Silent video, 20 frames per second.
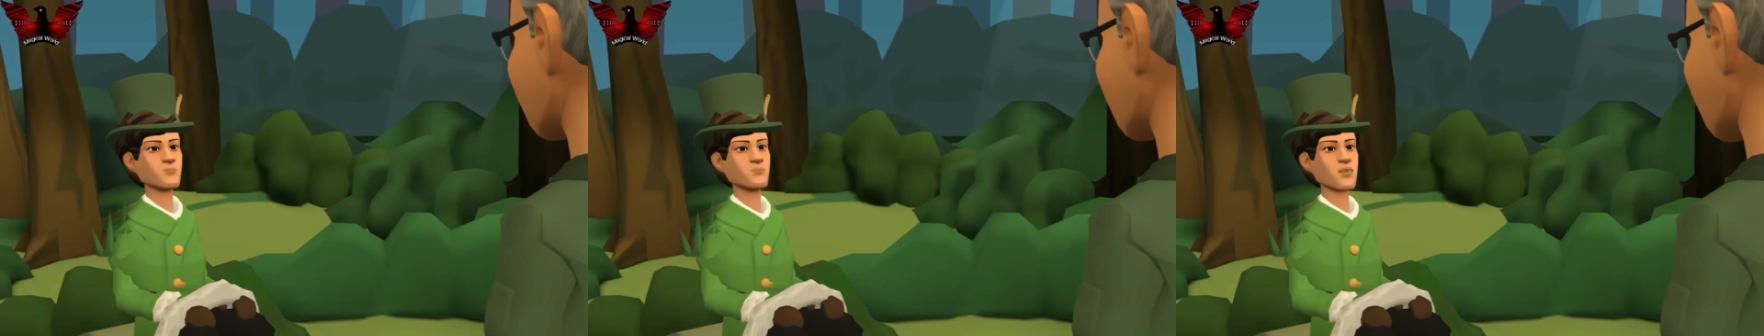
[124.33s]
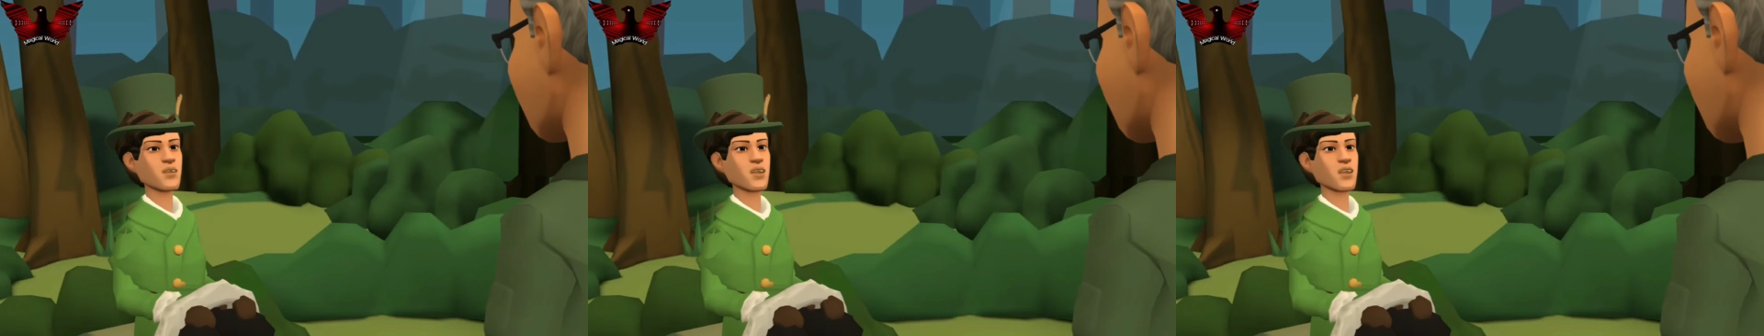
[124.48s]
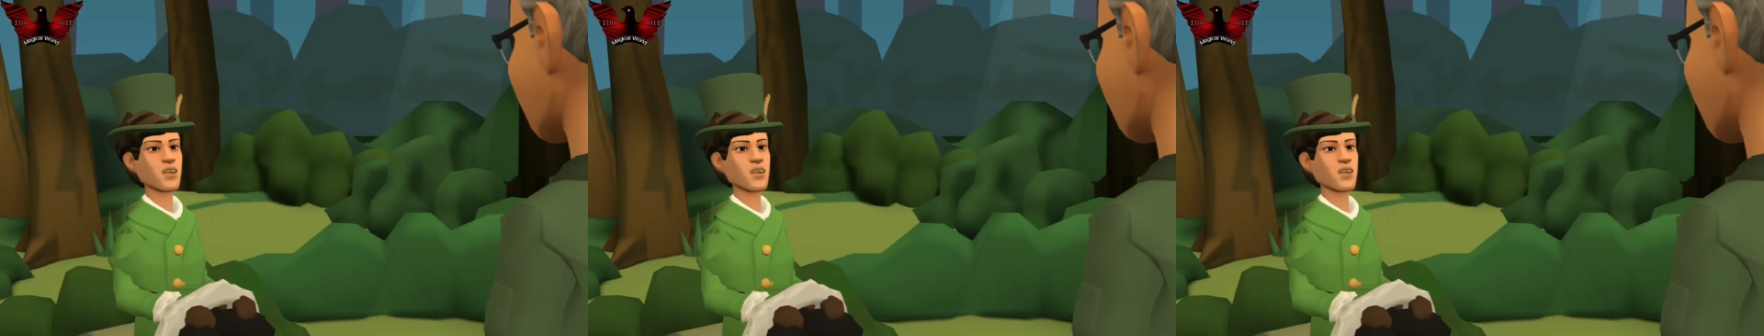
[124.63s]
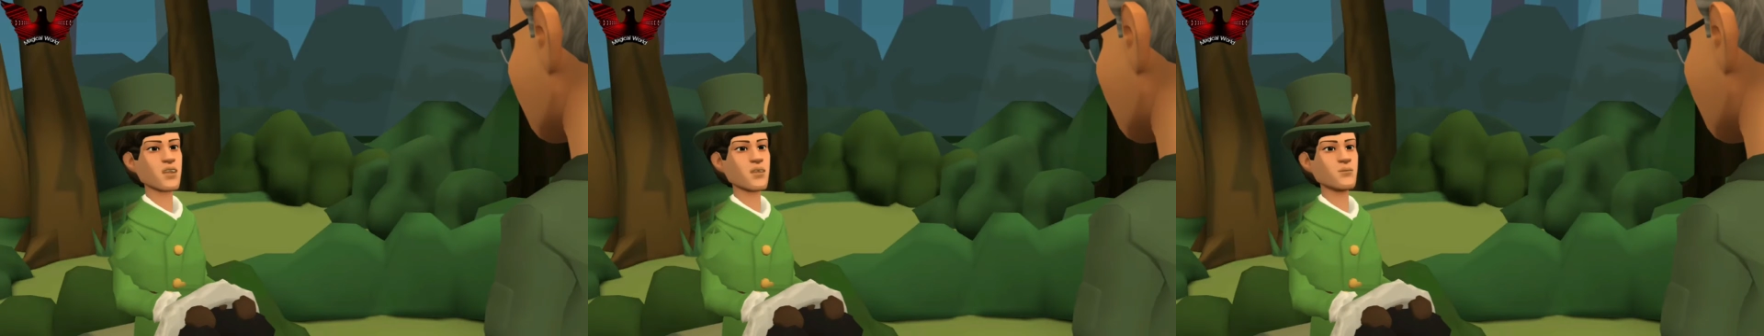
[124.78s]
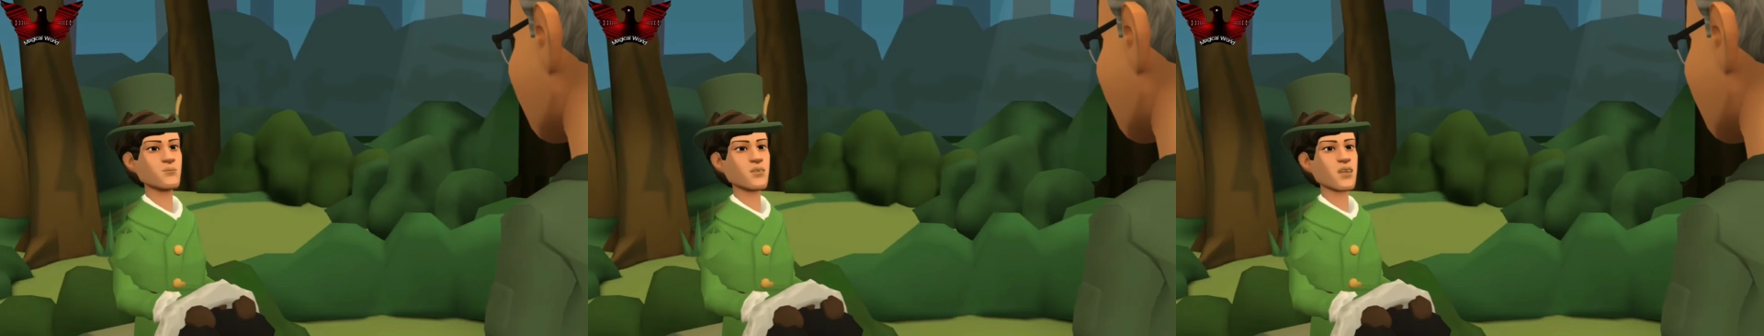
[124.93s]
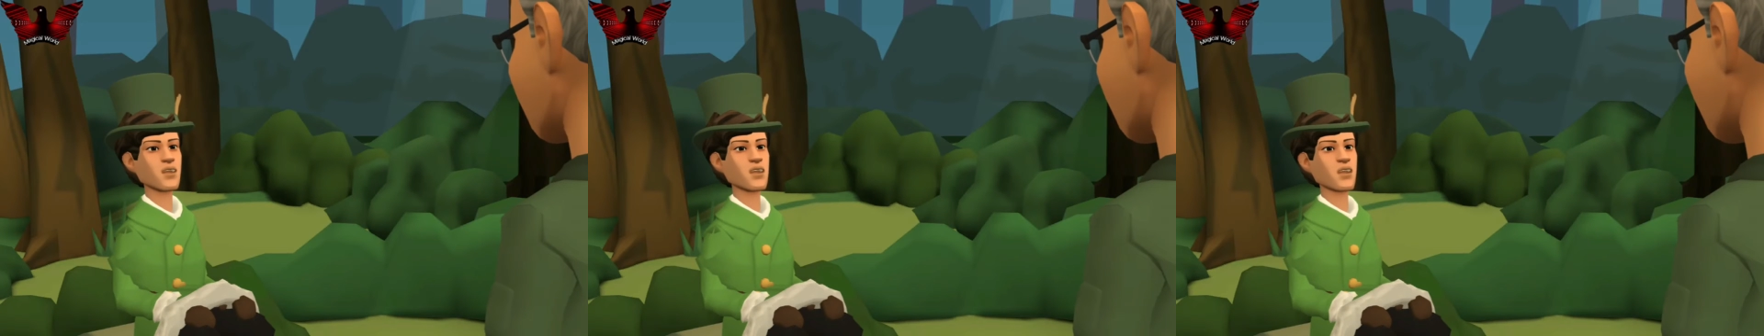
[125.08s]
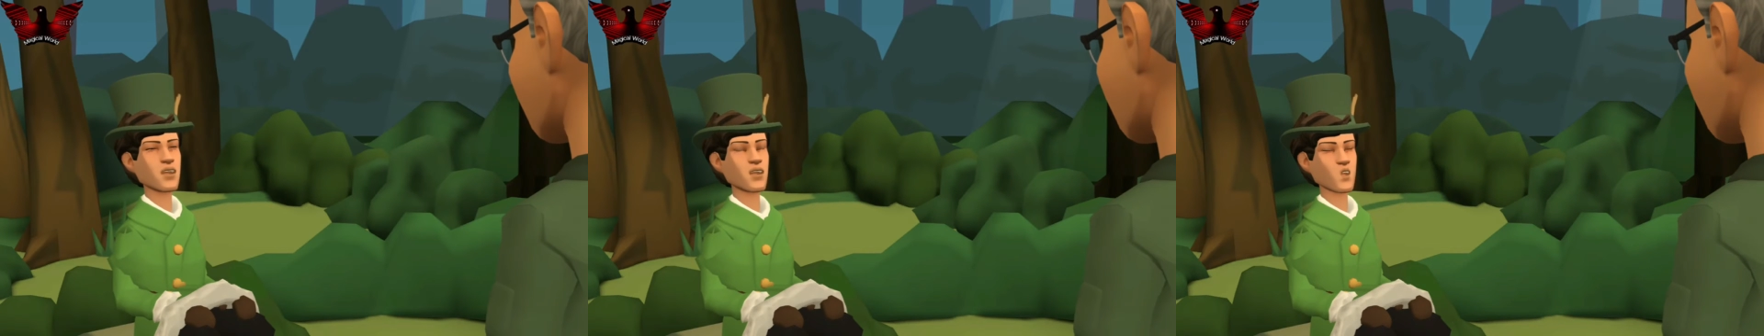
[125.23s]
A team
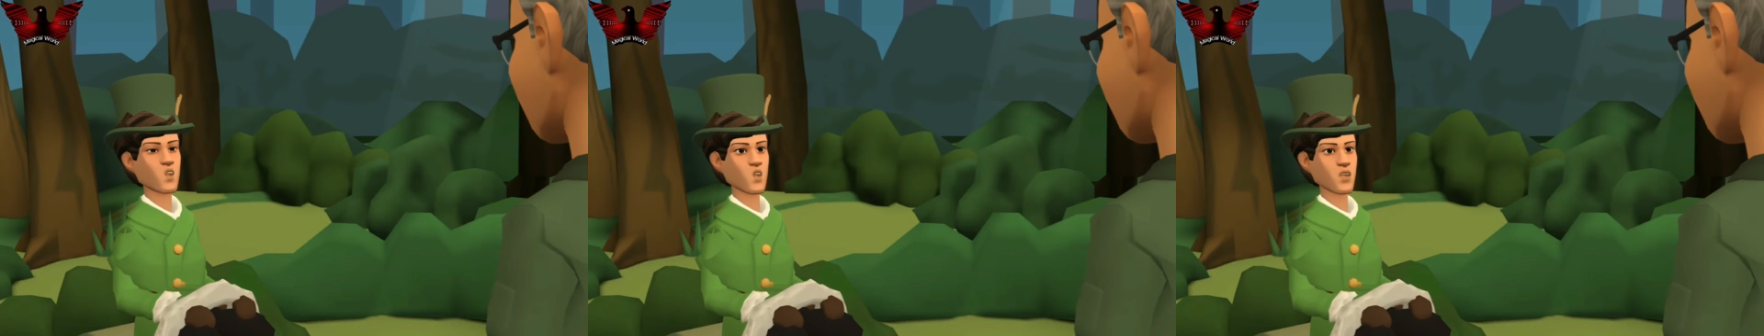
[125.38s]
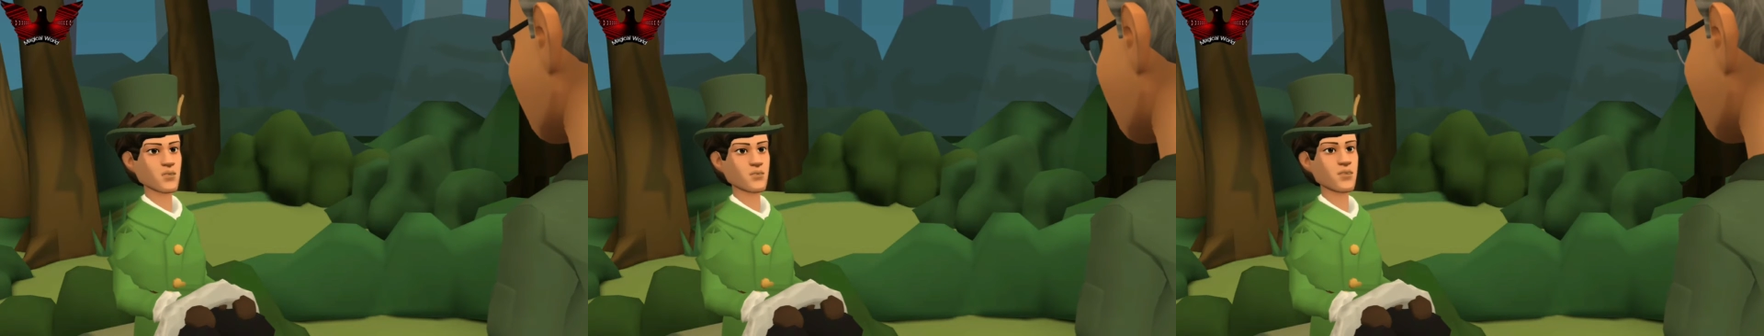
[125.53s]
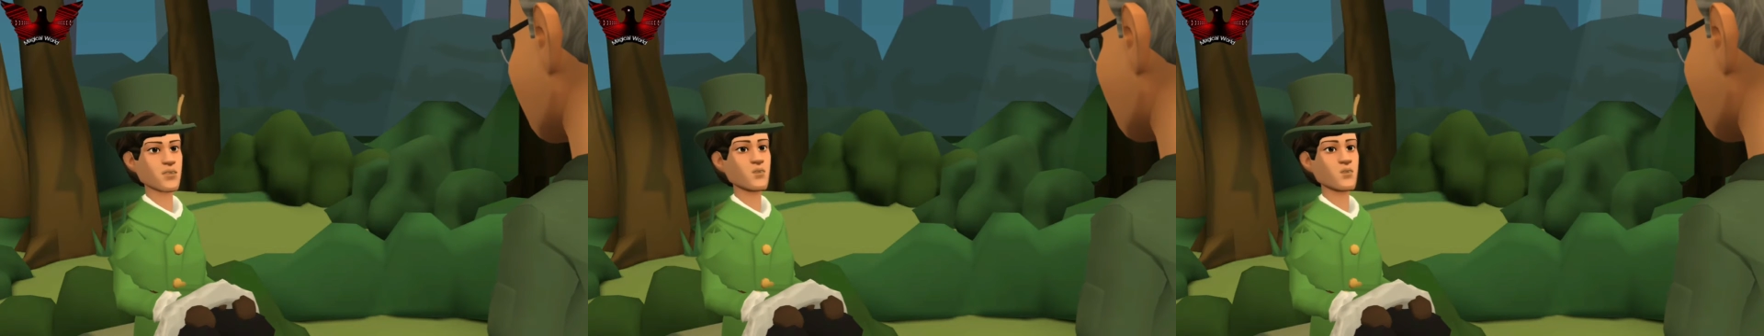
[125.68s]
from Los